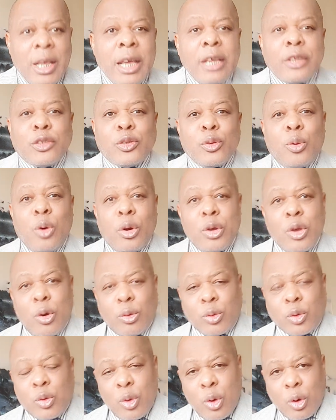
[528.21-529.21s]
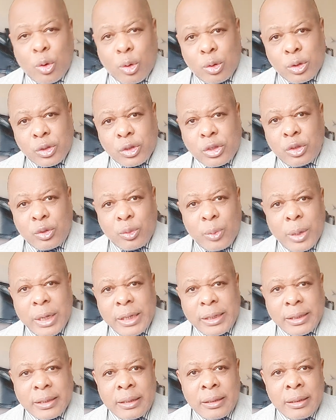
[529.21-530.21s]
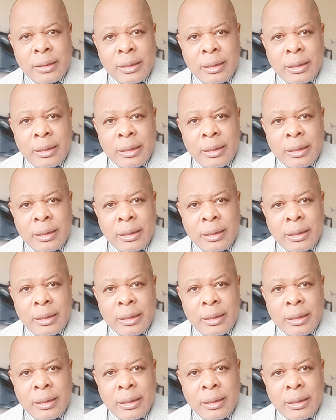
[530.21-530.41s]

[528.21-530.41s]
is to go to your constituency